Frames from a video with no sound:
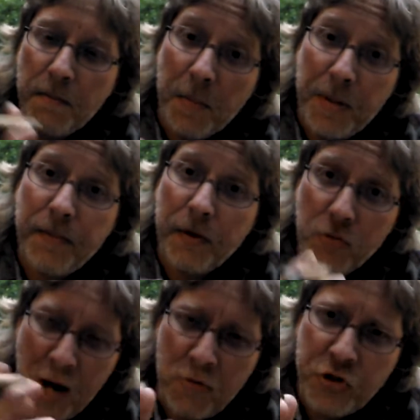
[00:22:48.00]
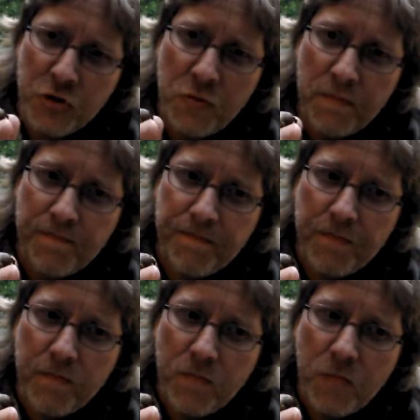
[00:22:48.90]
But people around you
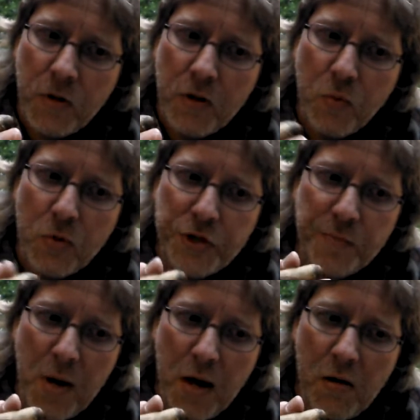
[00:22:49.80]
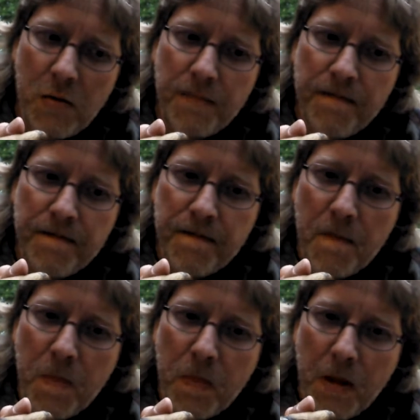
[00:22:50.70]
will smell
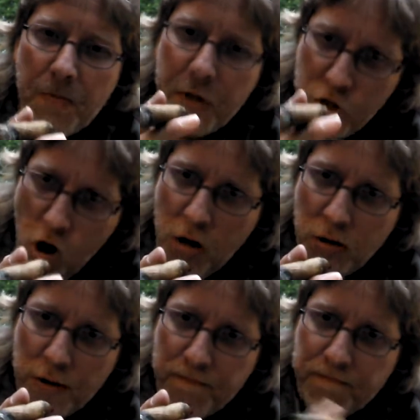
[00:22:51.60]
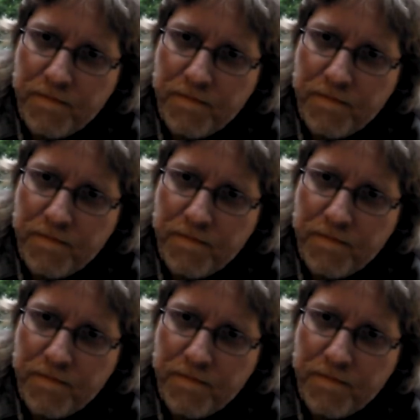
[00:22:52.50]
the chocolate.